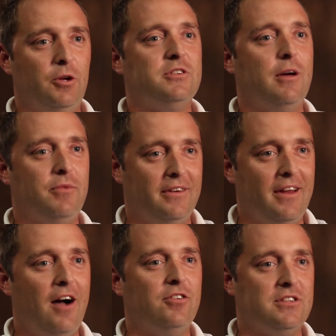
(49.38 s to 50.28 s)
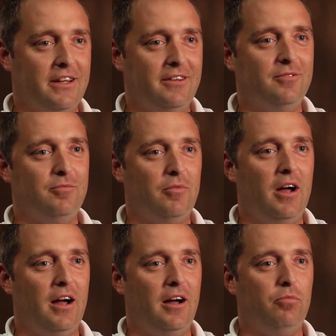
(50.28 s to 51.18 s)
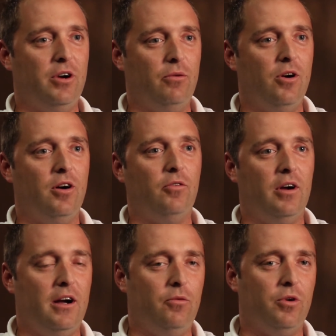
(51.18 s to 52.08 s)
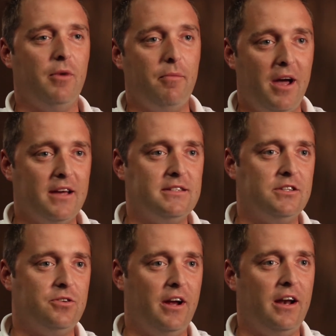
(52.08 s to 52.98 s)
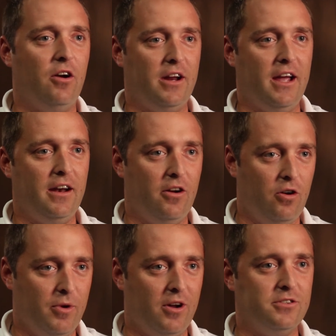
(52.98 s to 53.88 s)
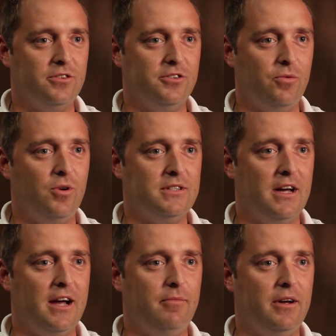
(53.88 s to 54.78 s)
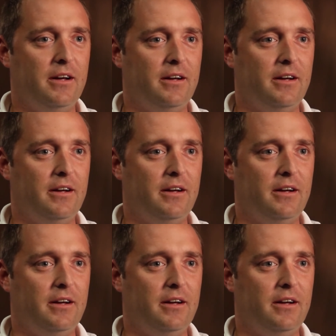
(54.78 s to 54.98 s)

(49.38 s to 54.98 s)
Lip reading: There was something obviously pretty wrong with my past history. I'd already had open heart surgery one time,